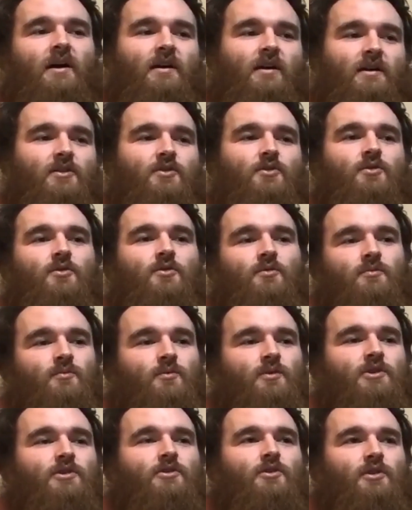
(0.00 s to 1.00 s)

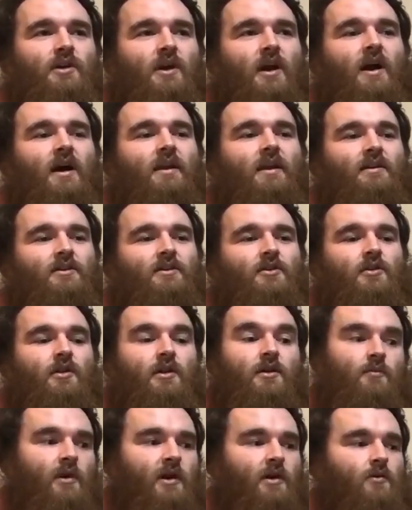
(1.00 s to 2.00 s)
when you look at it, you're
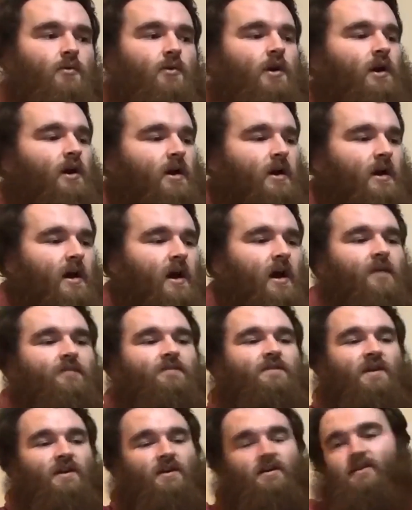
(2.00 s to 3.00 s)
like, well, I've
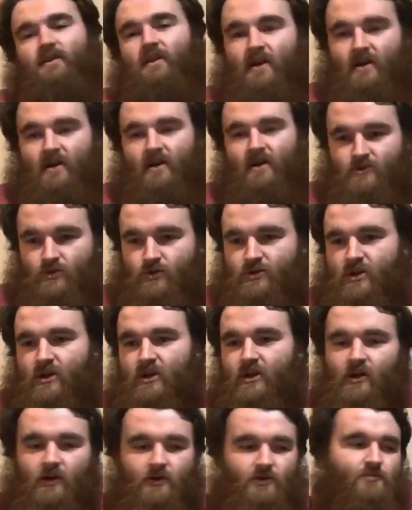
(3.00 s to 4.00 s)
taken that, as you say,
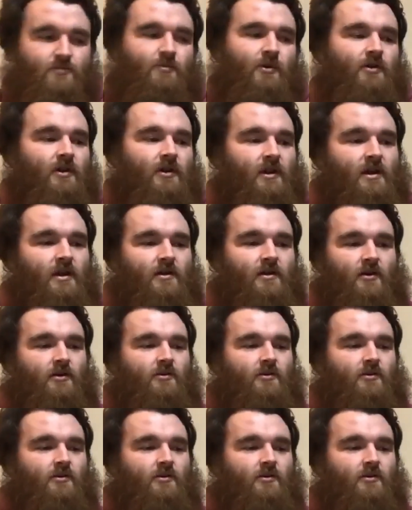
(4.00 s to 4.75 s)
£100 an acre